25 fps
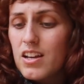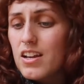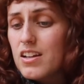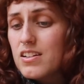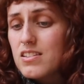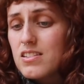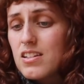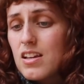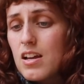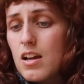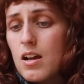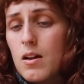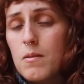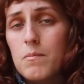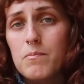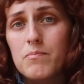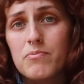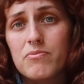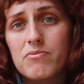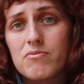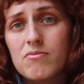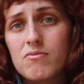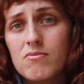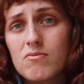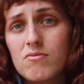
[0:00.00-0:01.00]
it's
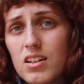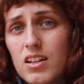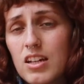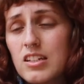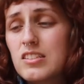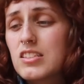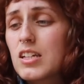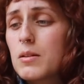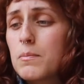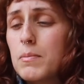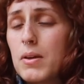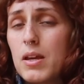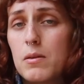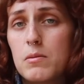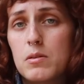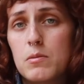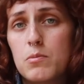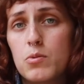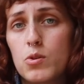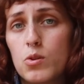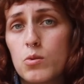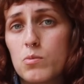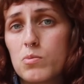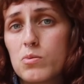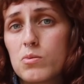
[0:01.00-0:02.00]
like baby
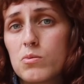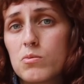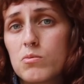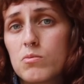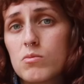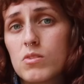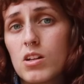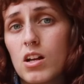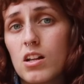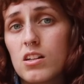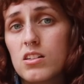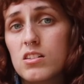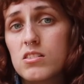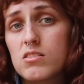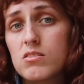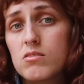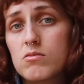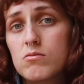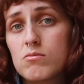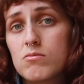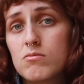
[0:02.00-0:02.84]
poop color.